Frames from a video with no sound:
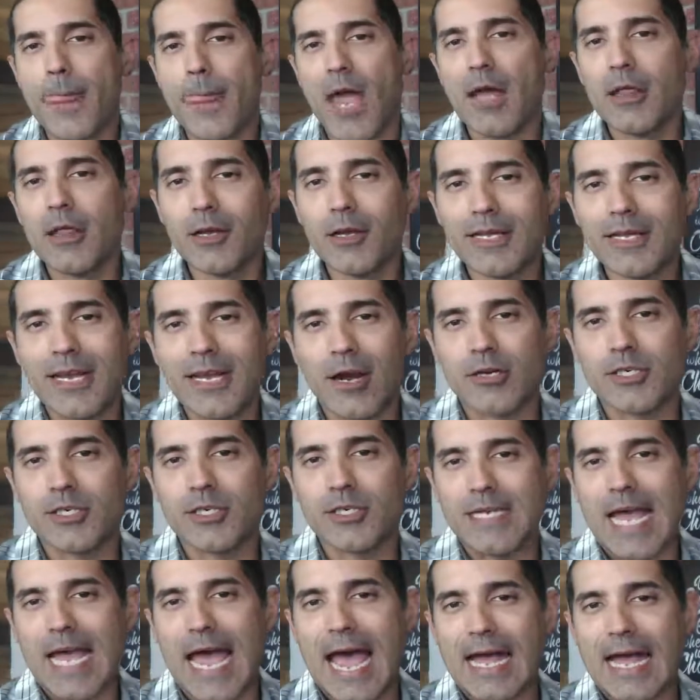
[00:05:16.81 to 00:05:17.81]
I look at our
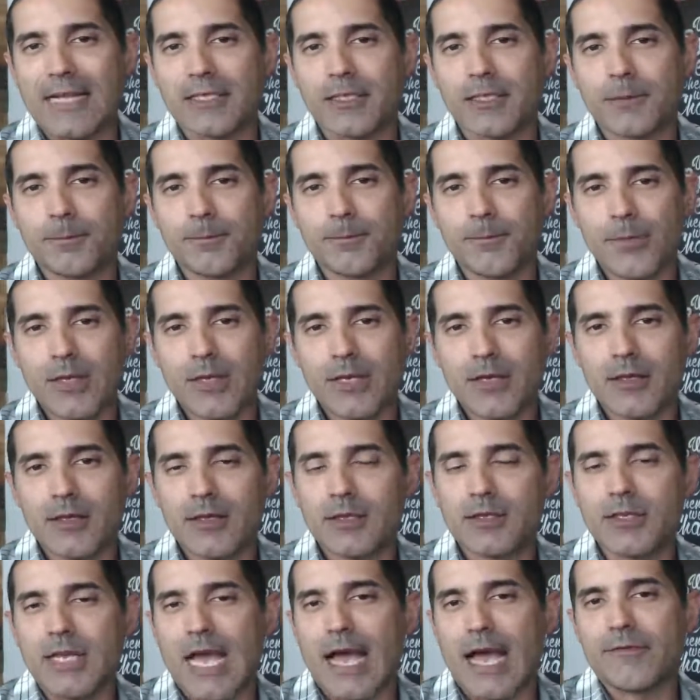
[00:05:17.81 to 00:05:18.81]
stats
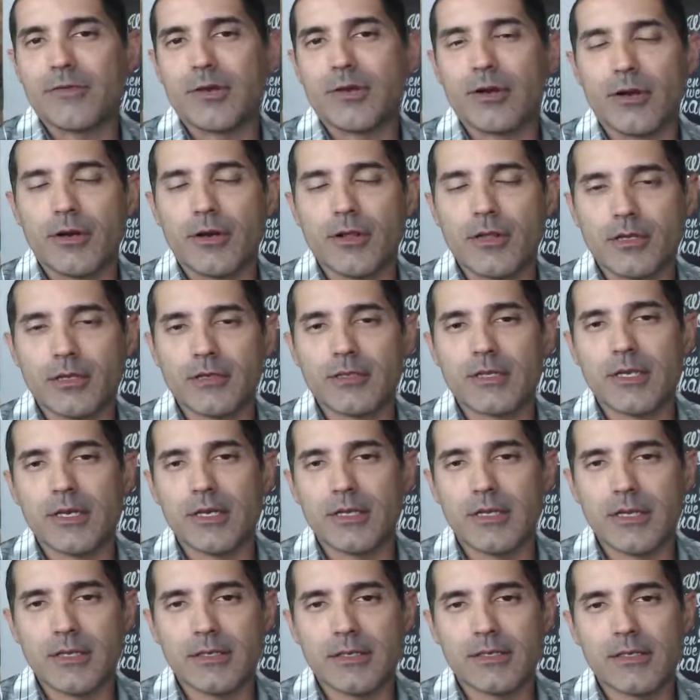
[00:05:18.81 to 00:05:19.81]

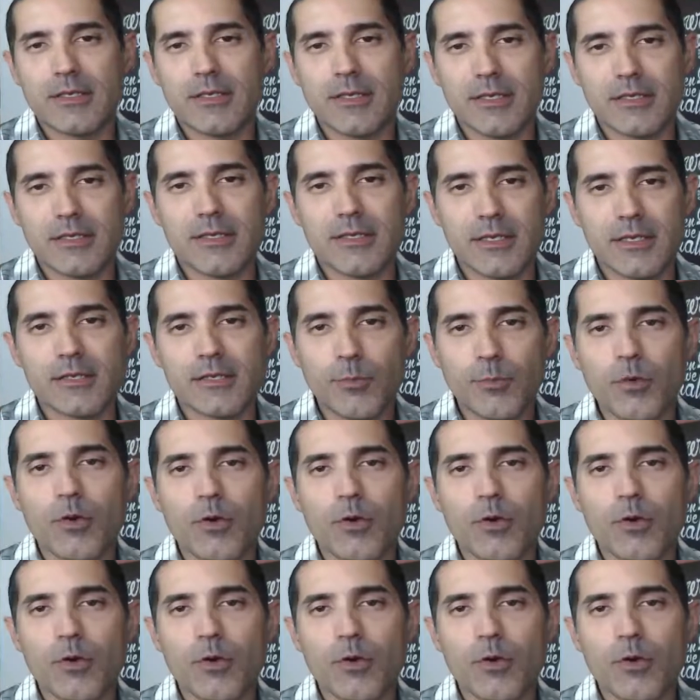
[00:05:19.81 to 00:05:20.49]
this